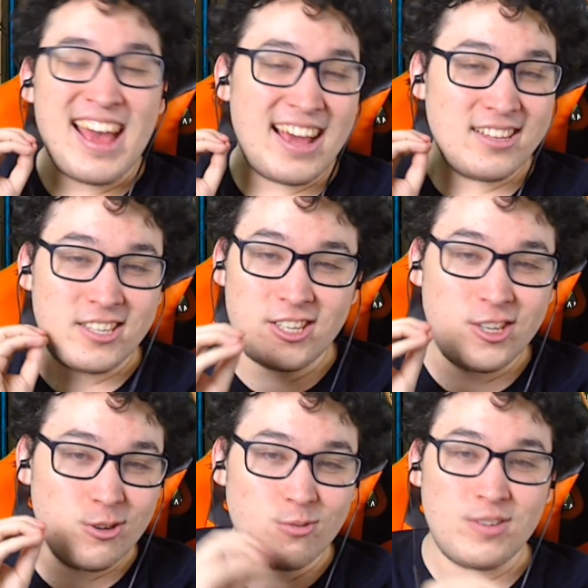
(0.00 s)
As
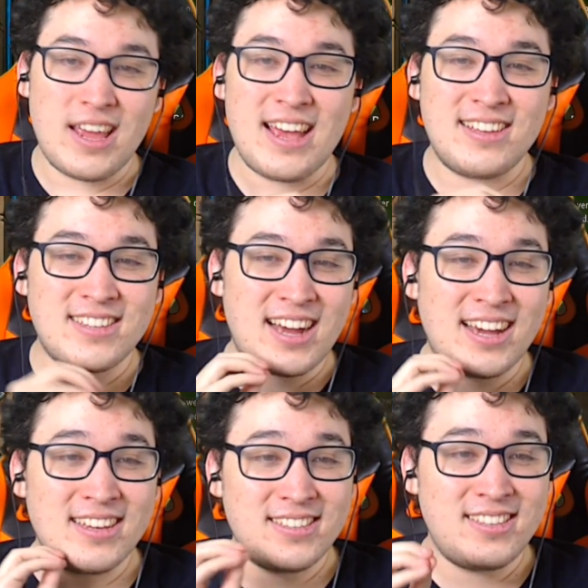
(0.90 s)
soon as
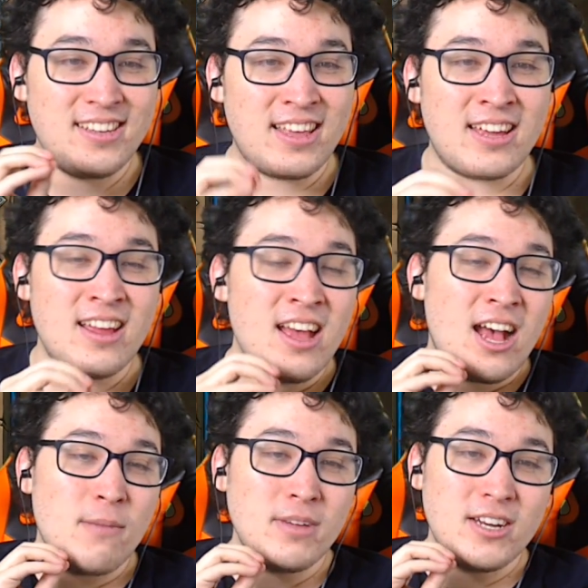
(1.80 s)
I see that,
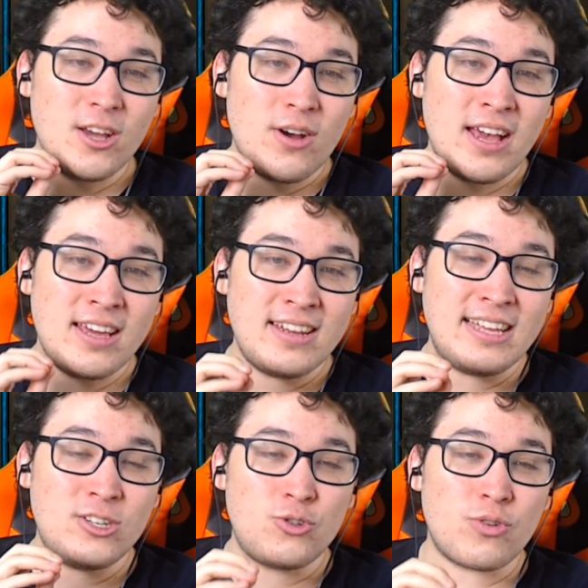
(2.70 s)
I'm going to go ahead
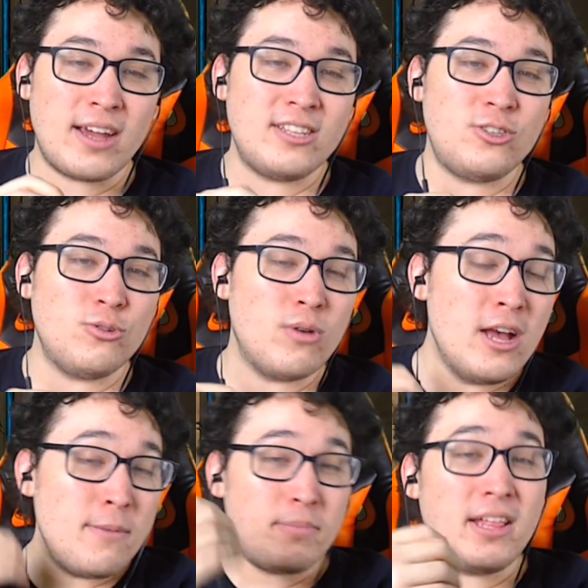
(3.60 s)
and try to
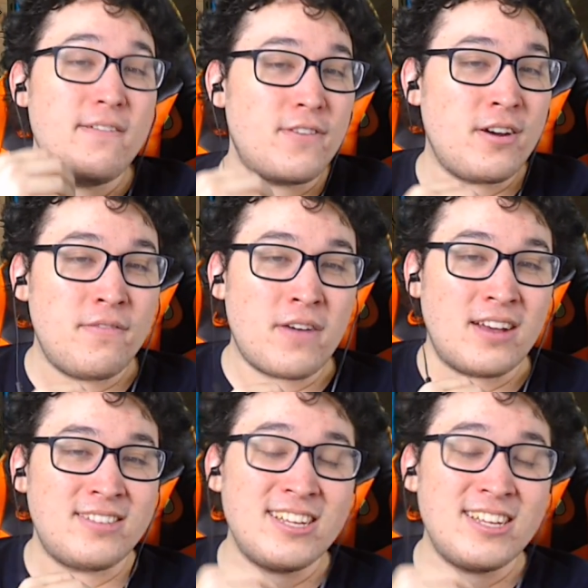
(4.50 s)
play very fast.